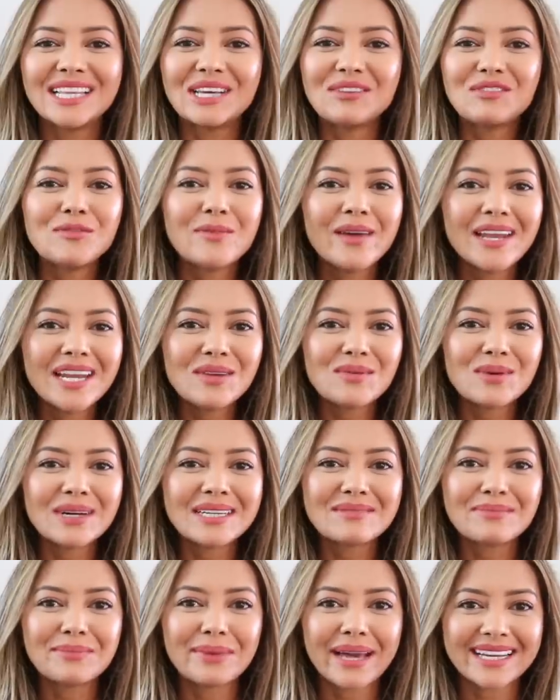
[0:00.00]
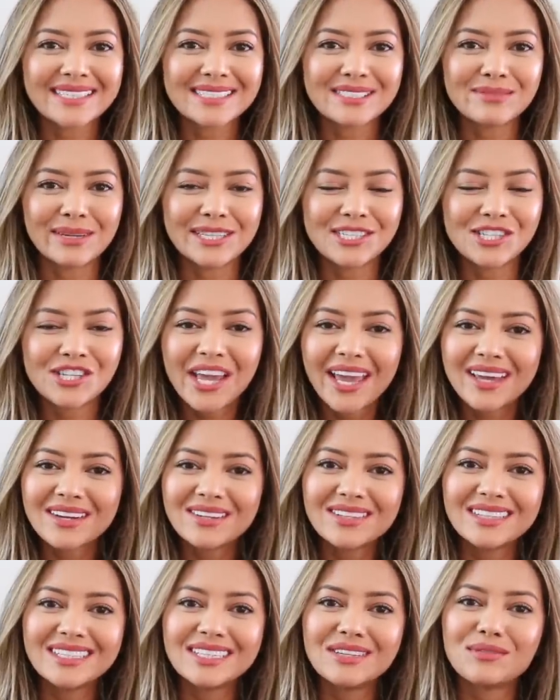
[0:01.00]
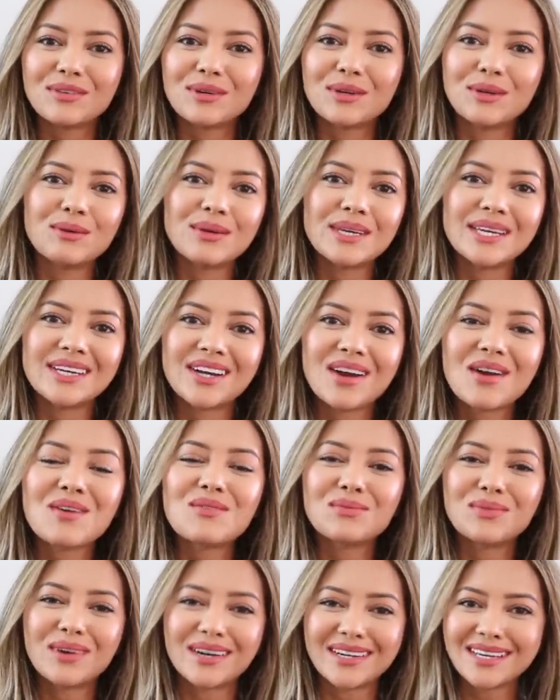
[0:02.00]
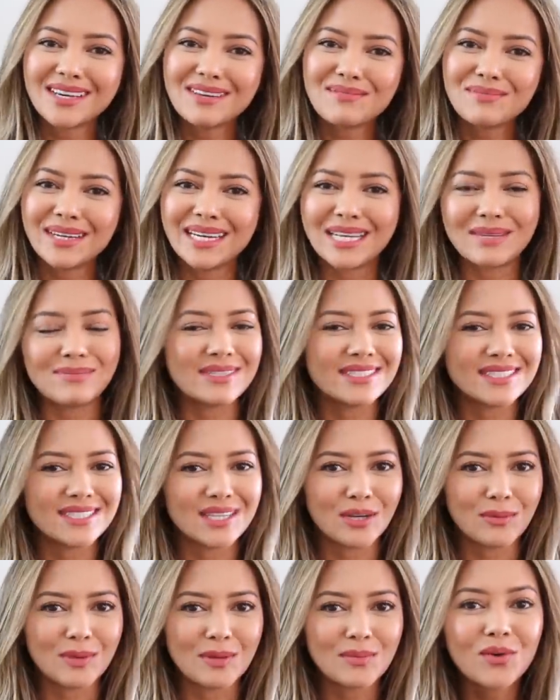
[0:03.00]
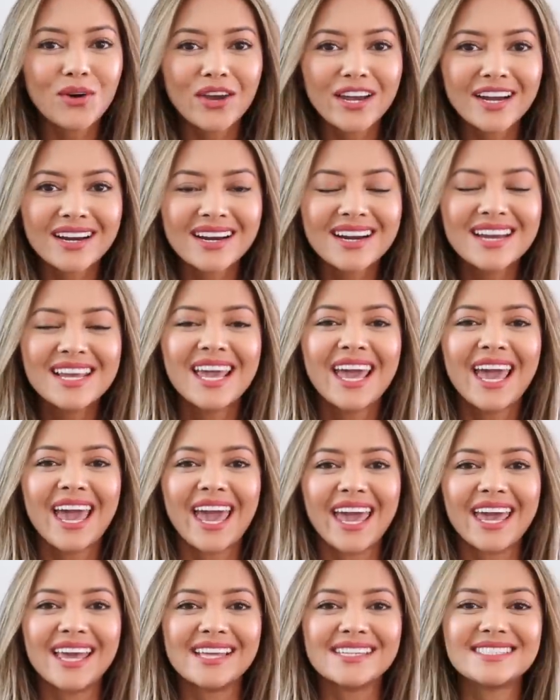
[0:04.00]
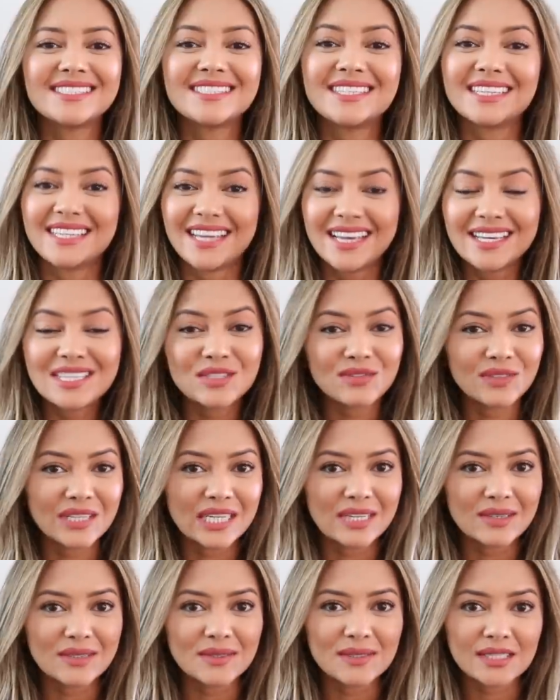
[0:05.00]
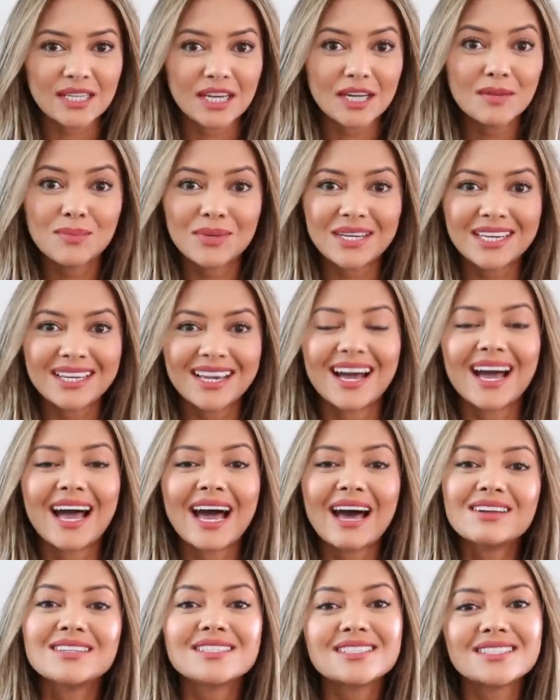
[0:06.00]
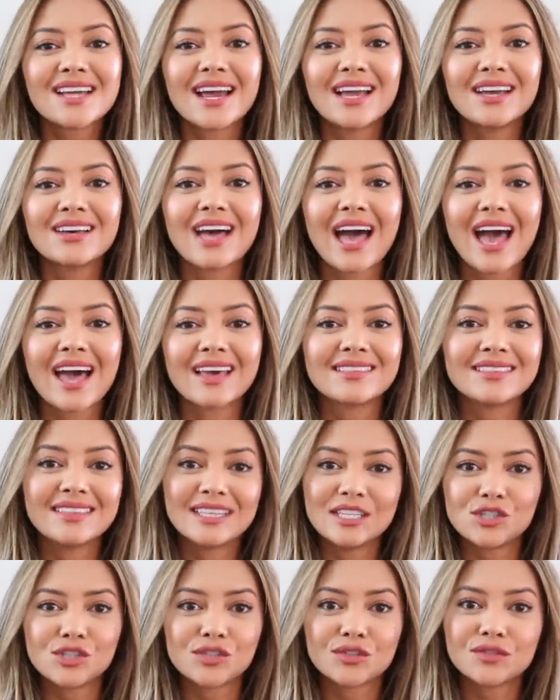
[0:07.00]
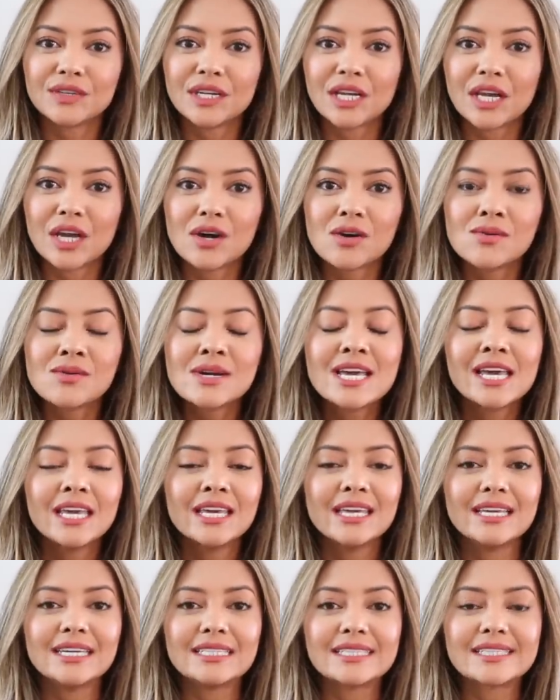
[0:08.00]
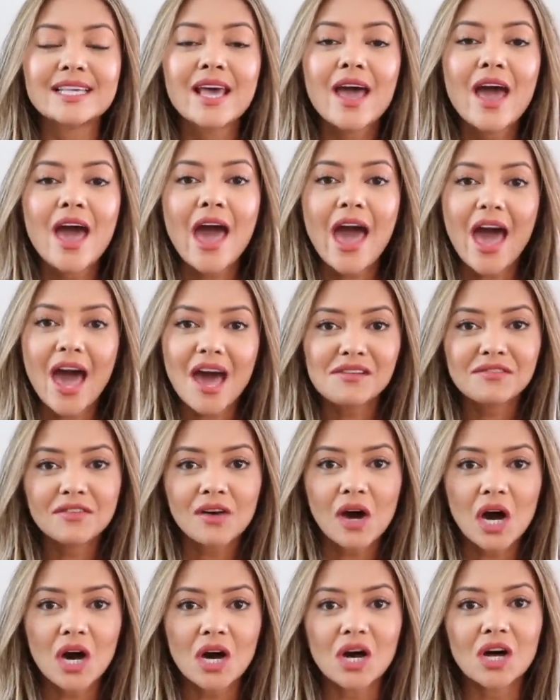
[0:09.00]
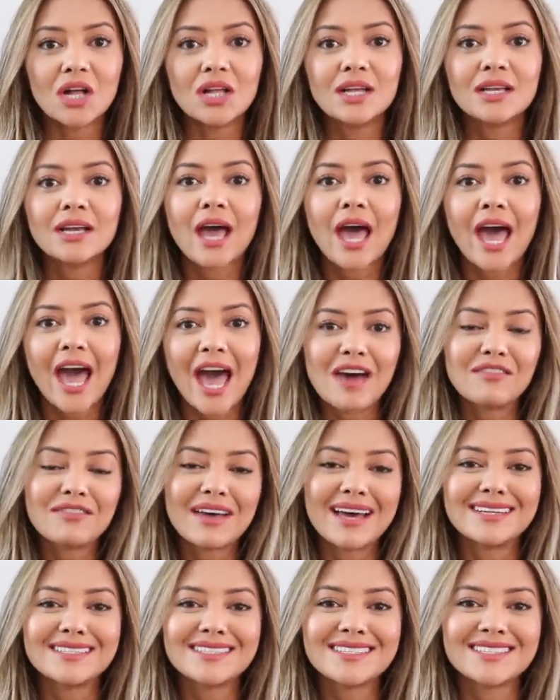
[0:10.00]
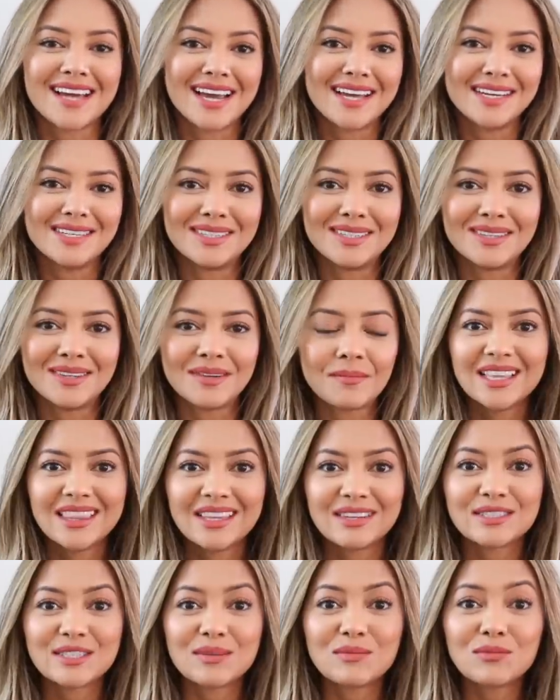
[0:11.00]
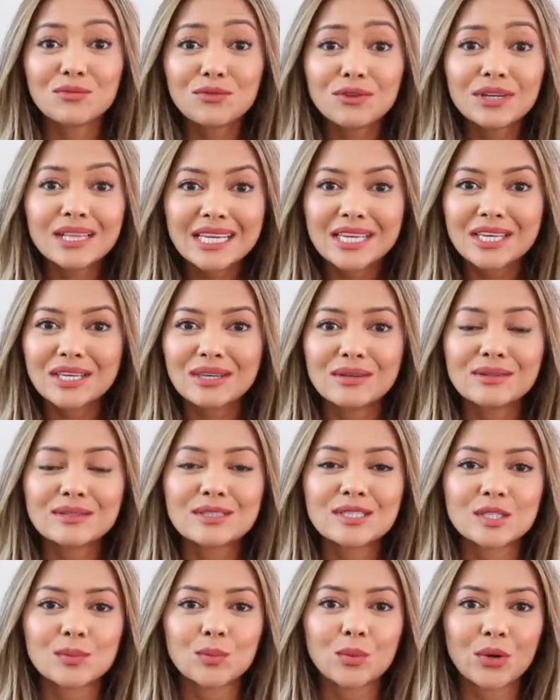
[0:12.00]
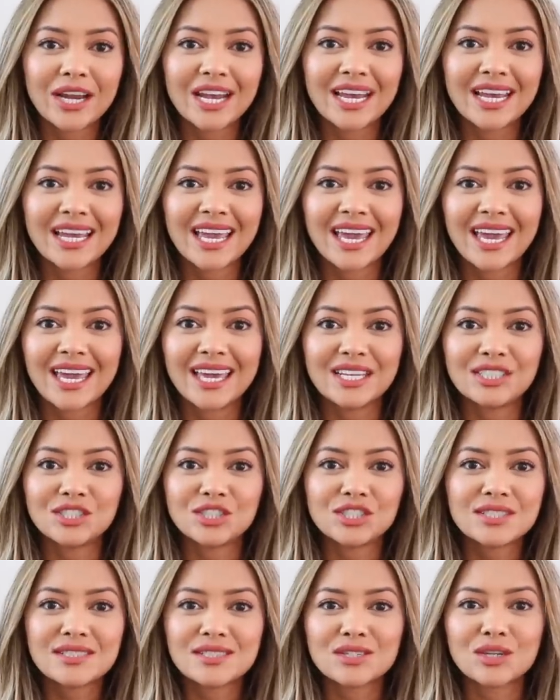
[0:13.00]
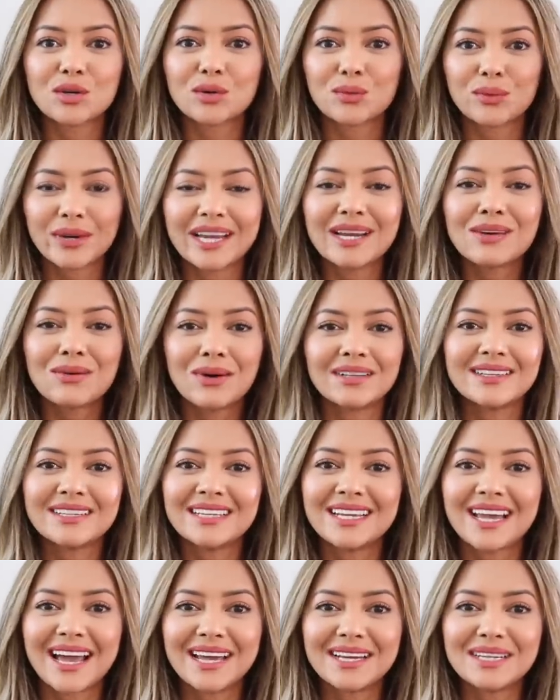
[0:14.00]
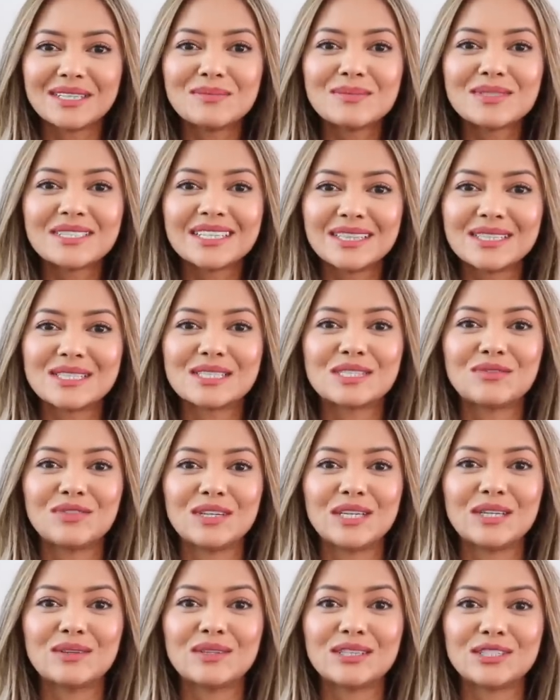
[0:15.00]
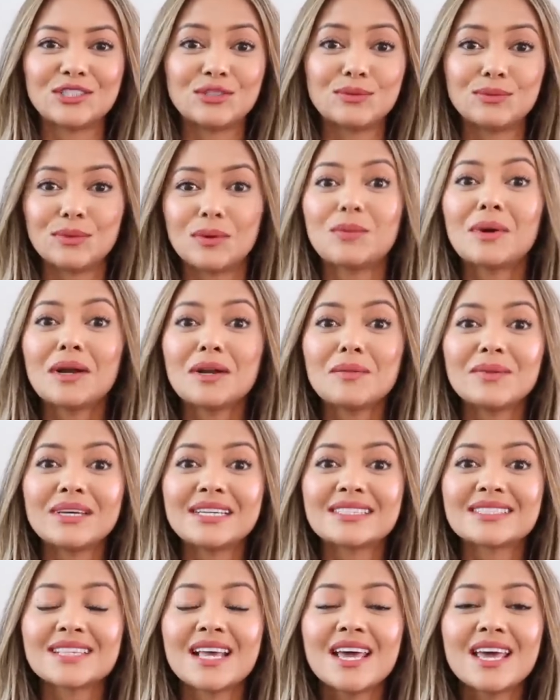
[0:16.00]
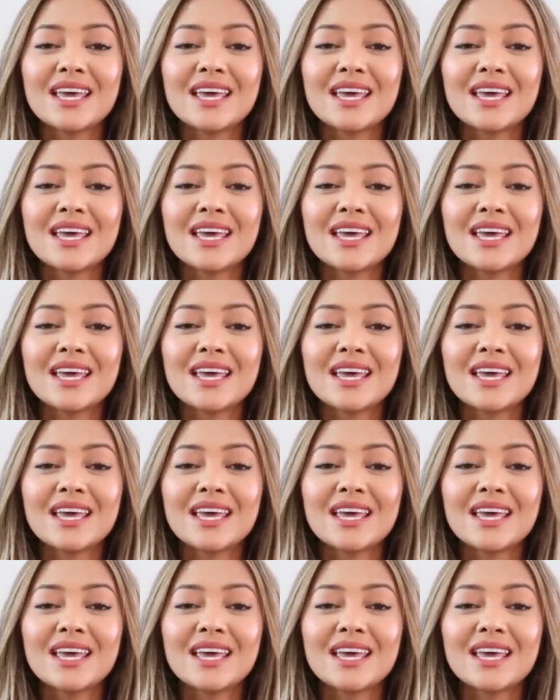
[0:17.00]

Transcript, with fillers: Hello everybody, welcome back to my channel, and if you're new here, welcome. My name is Naomi Boyer, and today's video is gonna be a how to style athleisure video. It's half haul, half how to style. There's some really cute spring and just great quality items in this video that you won't wanna miss.